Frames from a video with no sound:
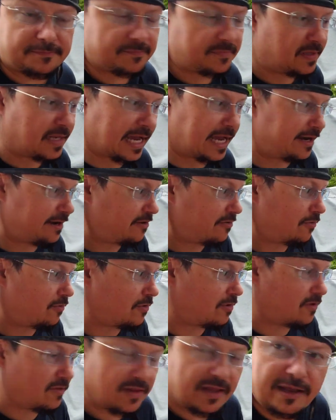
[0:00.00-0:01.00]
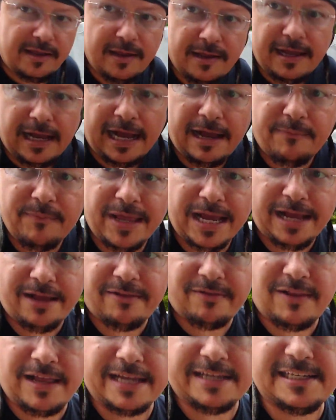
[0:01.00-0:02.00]
Not at all. I'm not
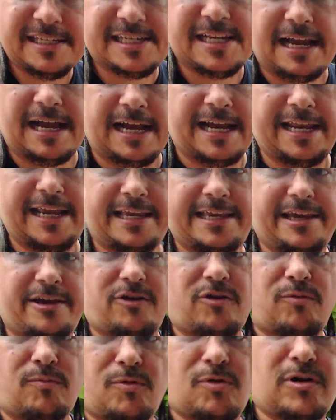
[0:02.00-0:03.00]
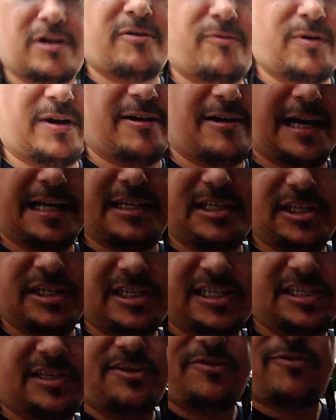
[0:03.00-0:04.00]
like Scotty Kilmore where I
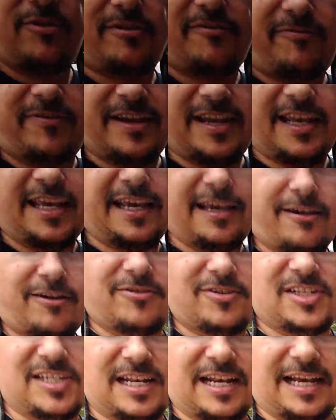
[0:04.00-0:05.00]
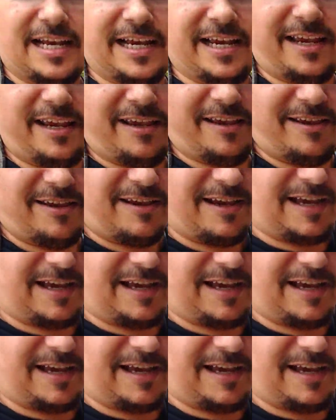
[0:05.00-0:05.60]
just do the videos and I